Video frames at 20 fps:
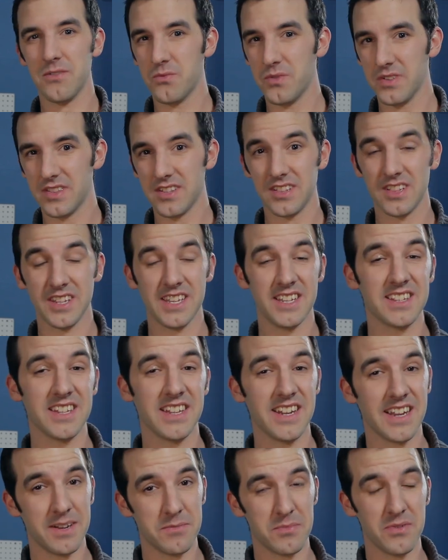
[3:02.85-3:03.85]
with the link
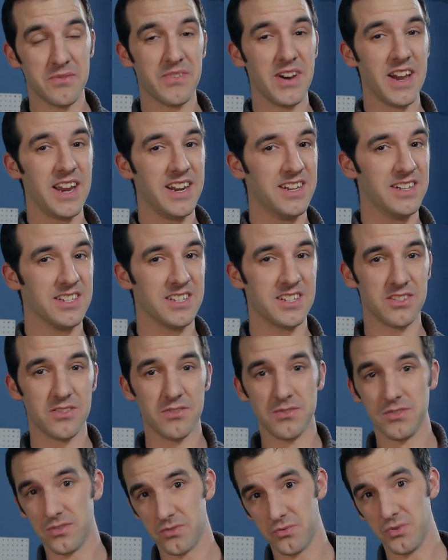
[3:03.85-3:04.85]
that I provided, because
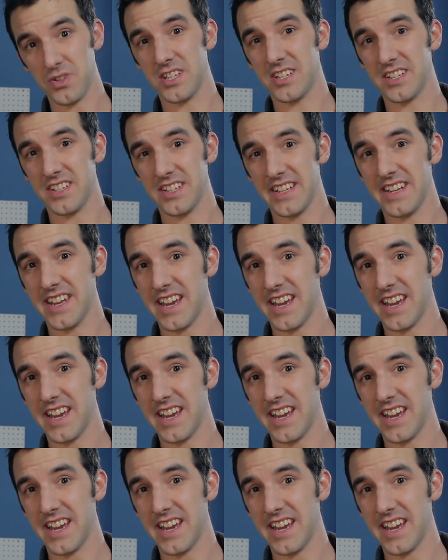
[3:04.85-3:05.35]
it was originally